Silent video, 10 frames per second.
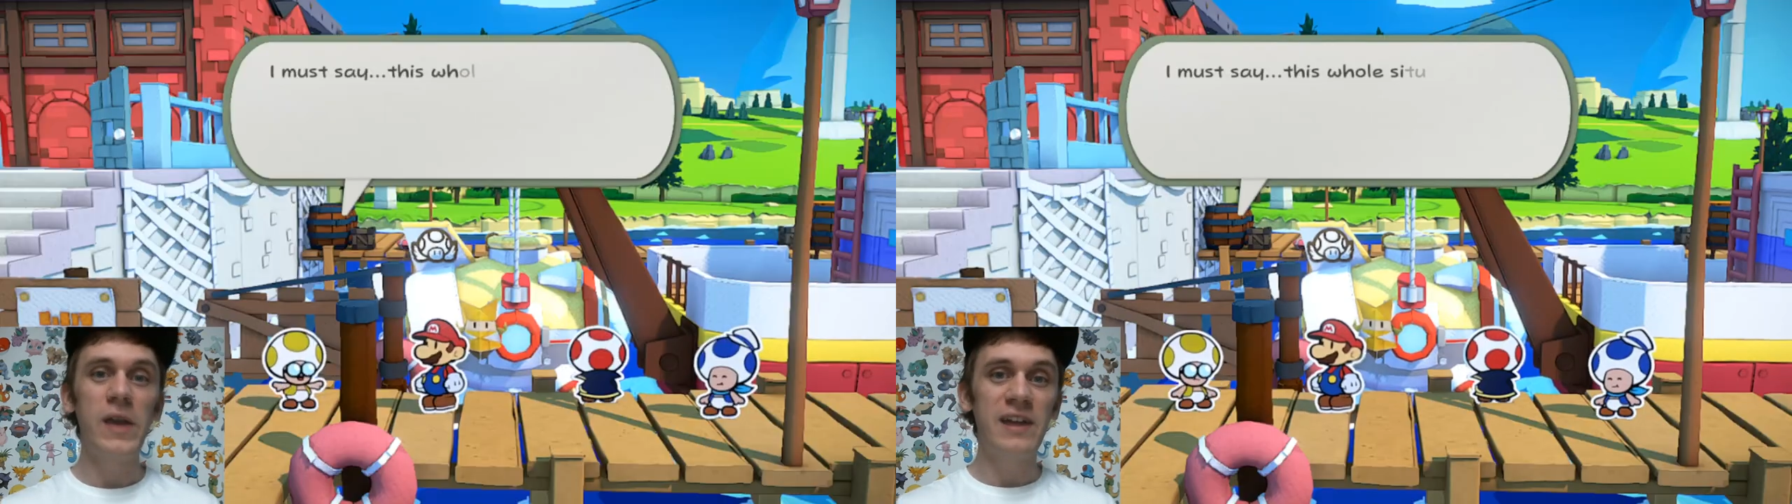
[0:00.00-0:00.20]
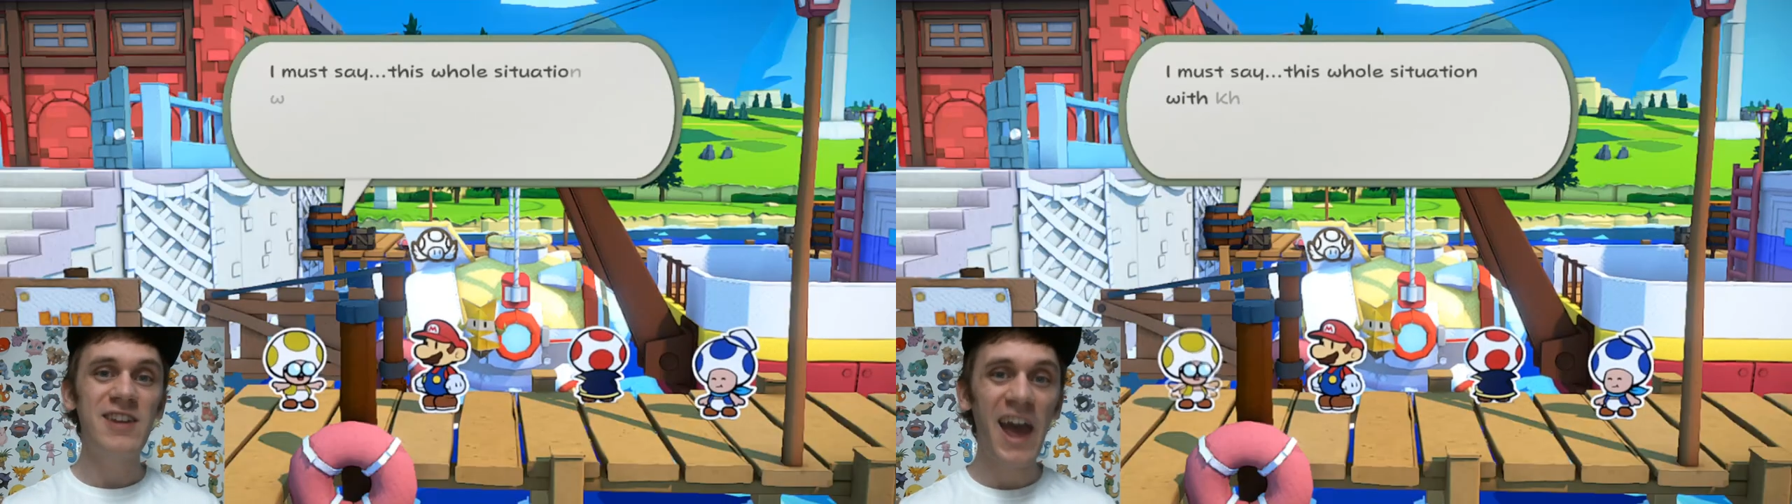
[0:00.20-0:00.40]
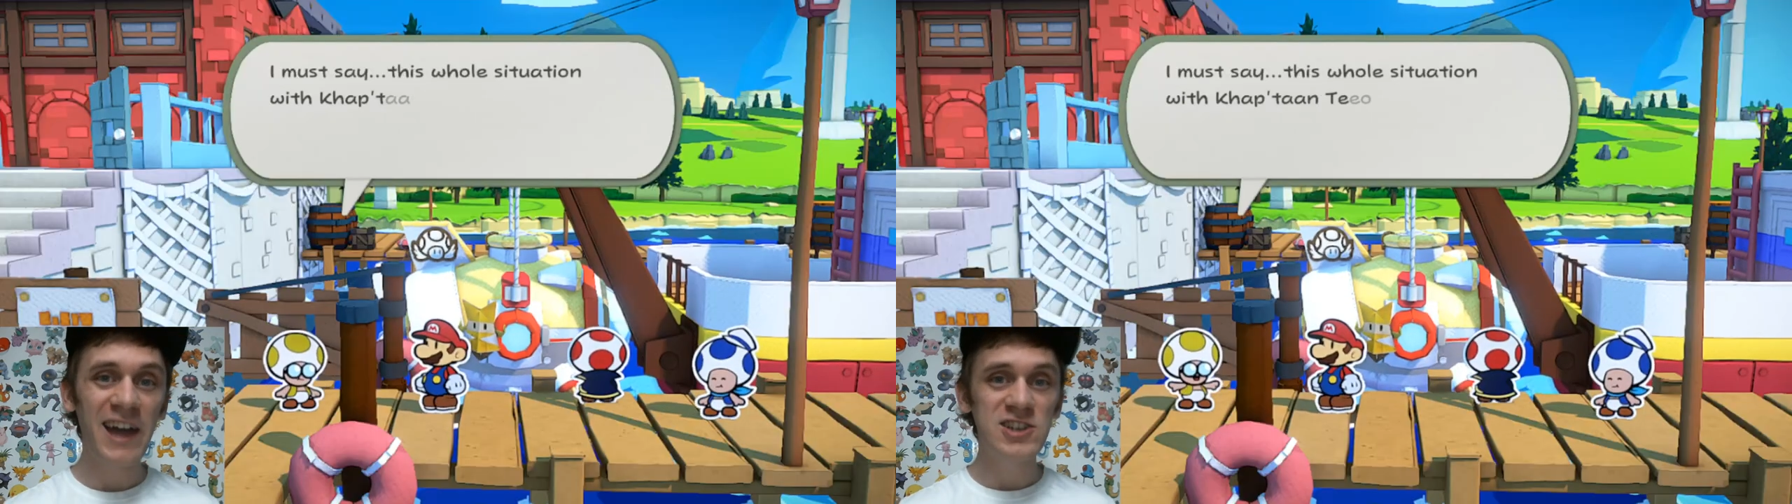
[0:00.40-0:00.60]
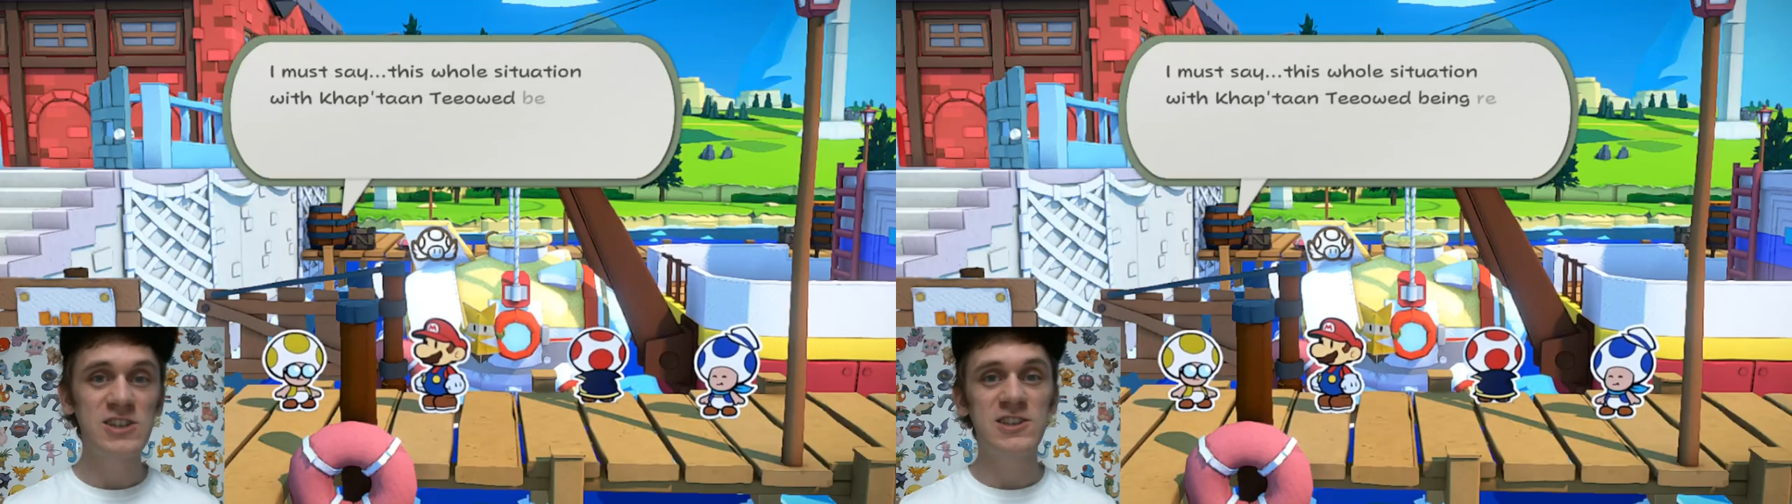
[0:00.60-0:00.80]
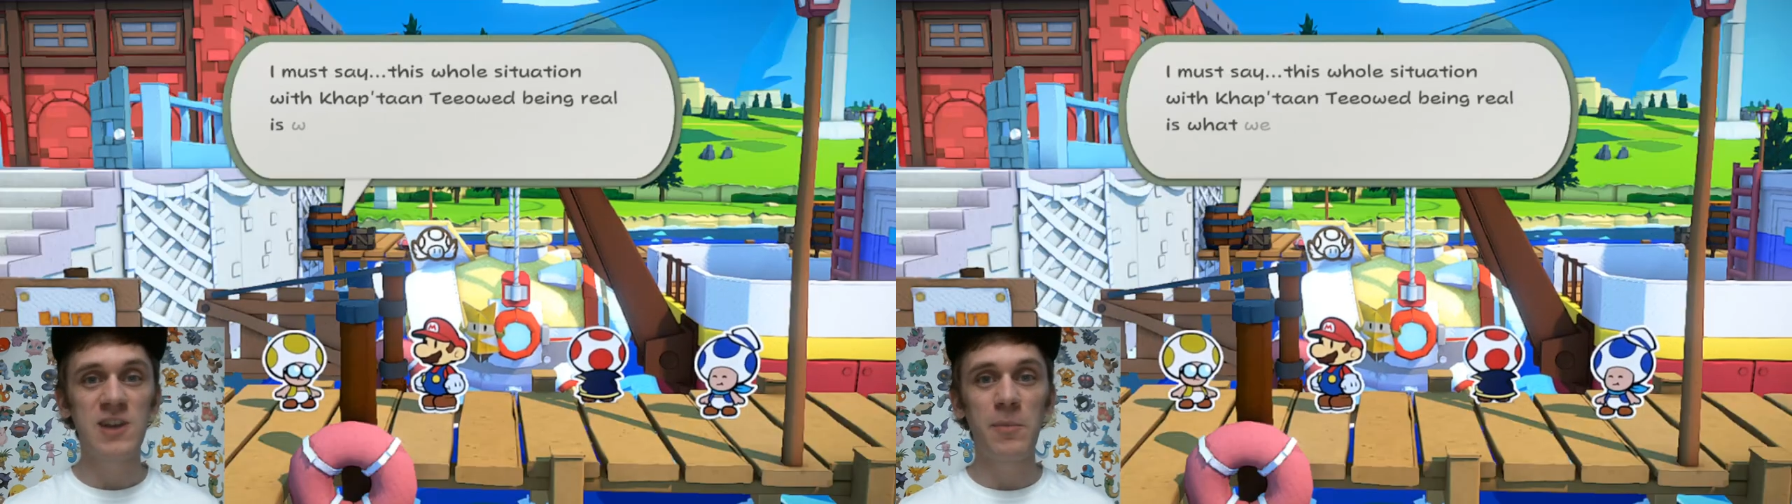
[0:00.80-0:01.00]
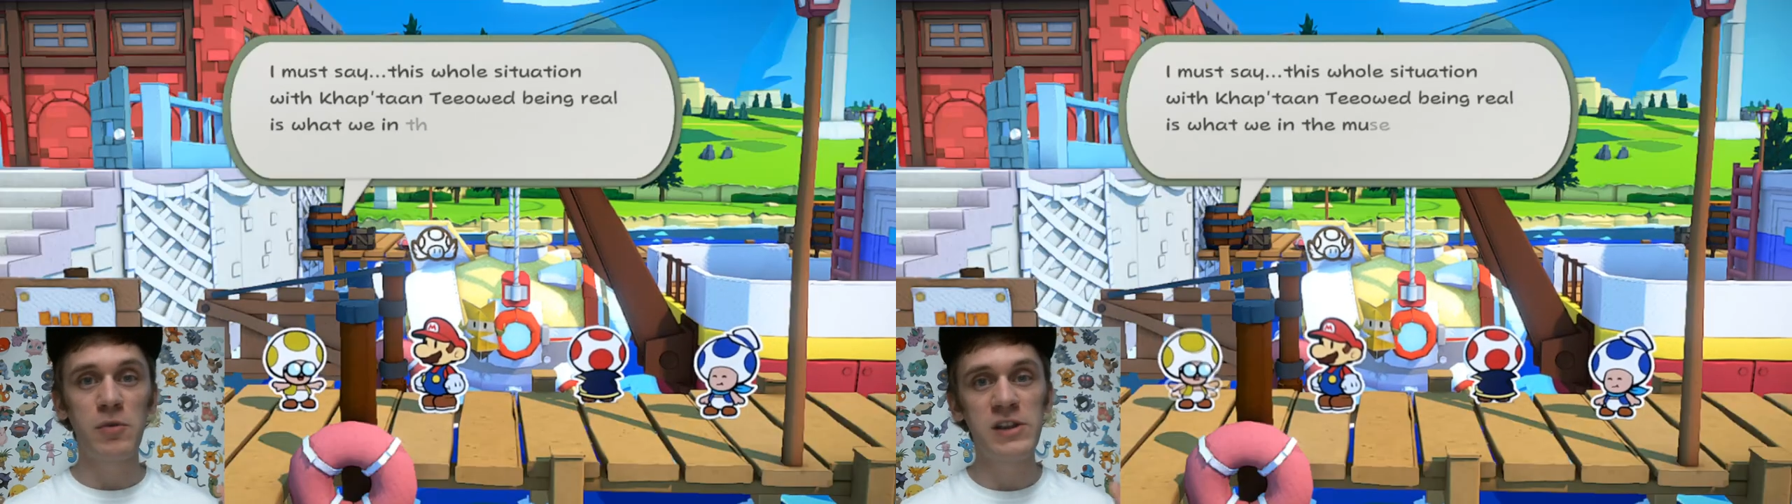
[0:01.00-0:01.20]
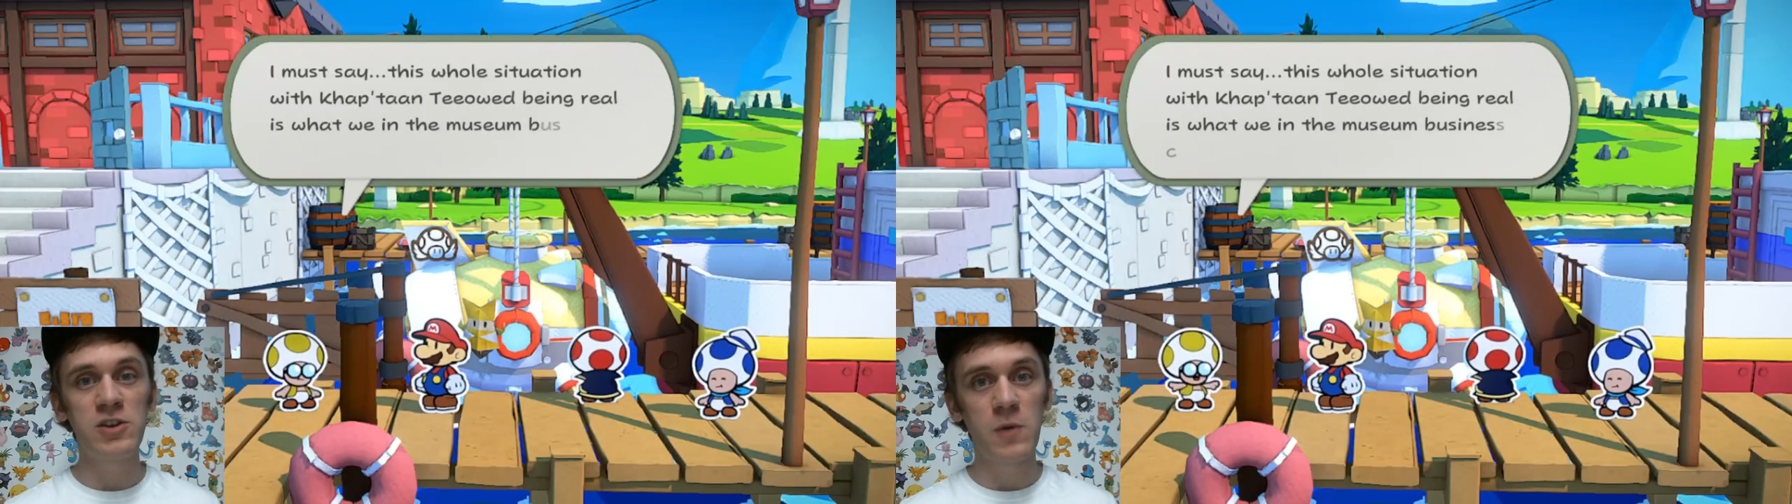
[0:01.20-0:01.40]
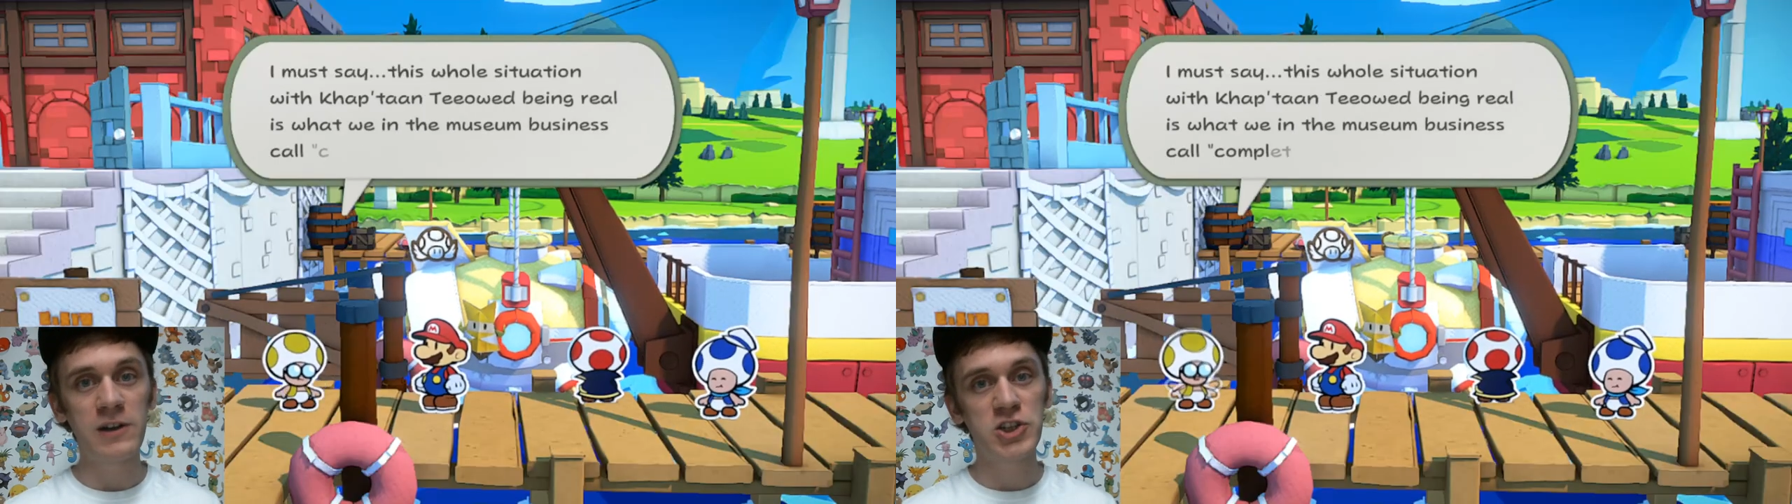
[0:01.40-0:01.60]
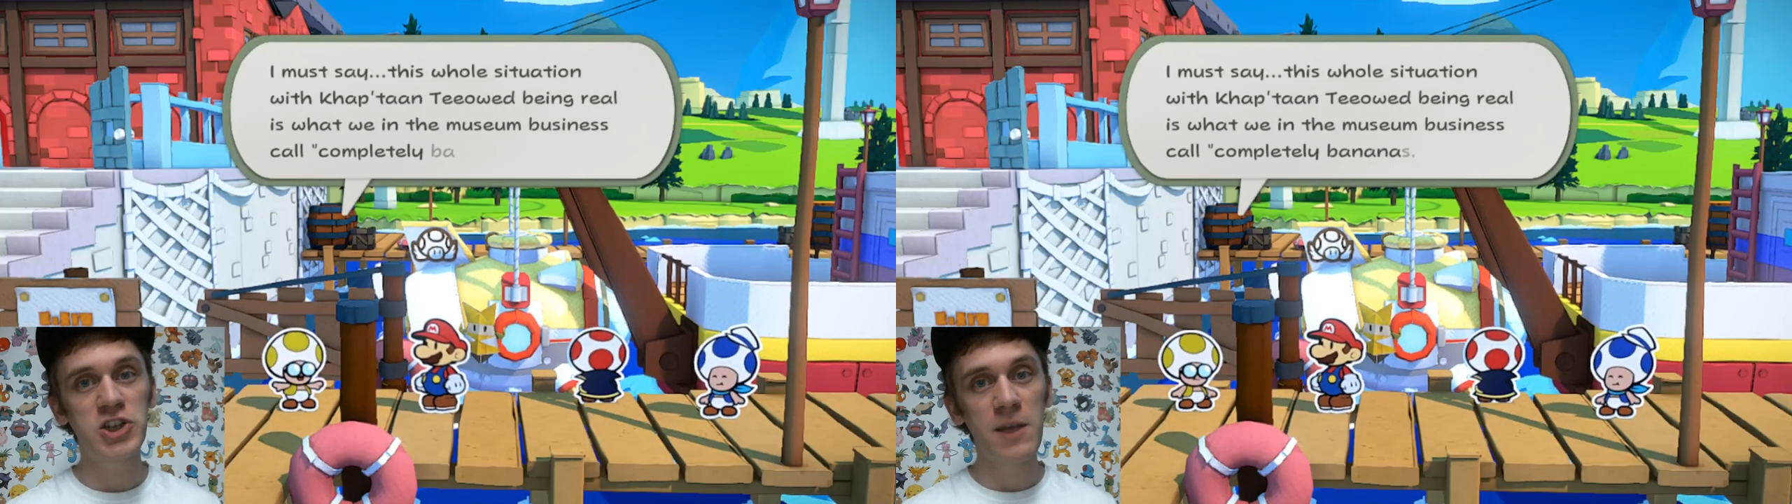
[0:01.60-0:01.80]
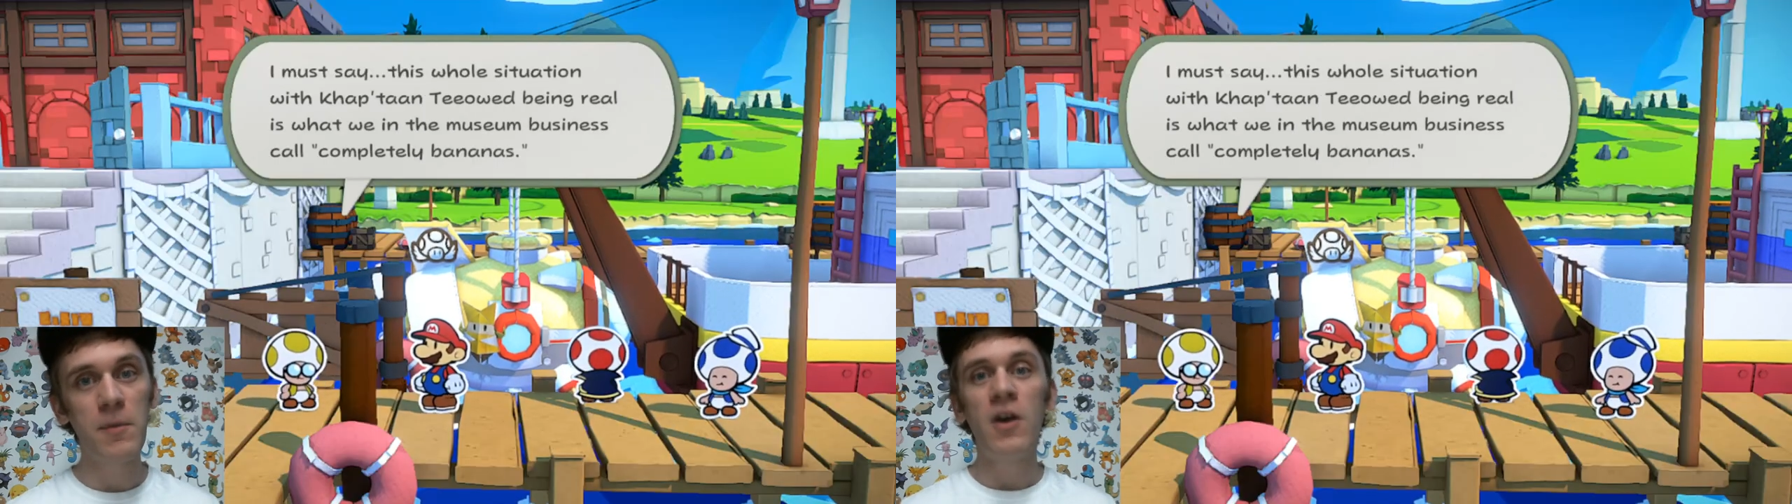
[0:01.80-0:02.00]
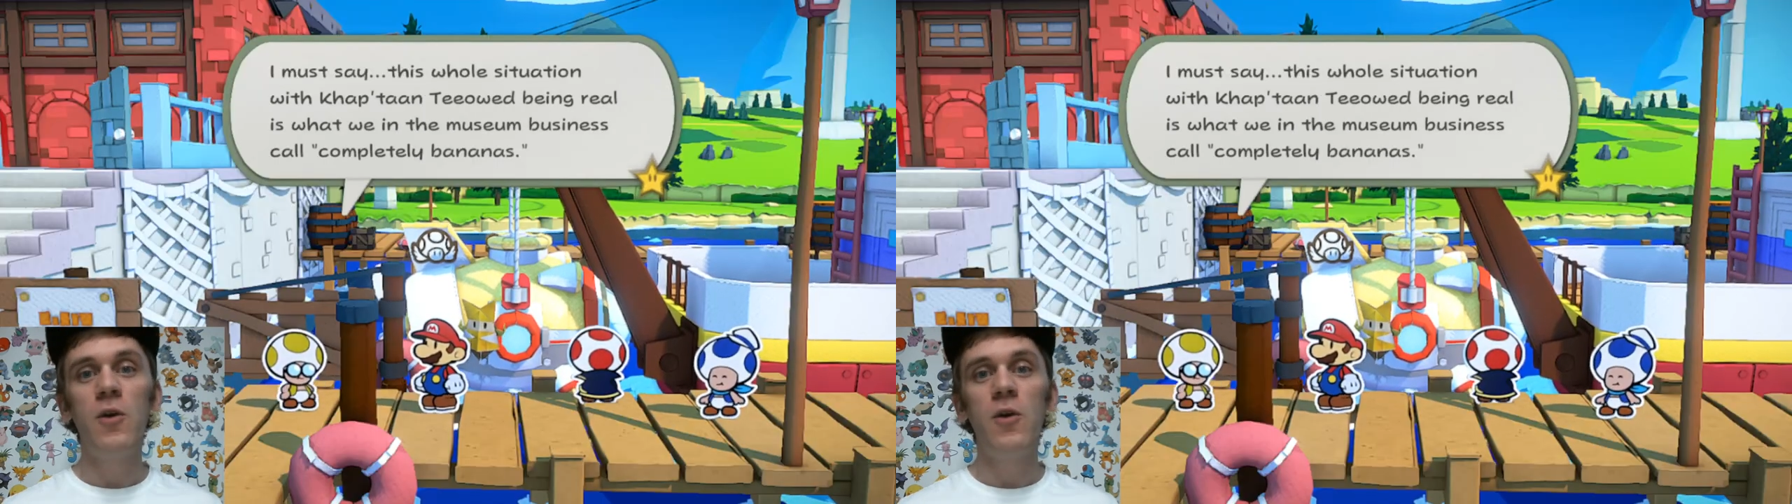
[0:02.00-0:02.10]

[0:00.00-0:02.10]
we attach the submarine to our ship,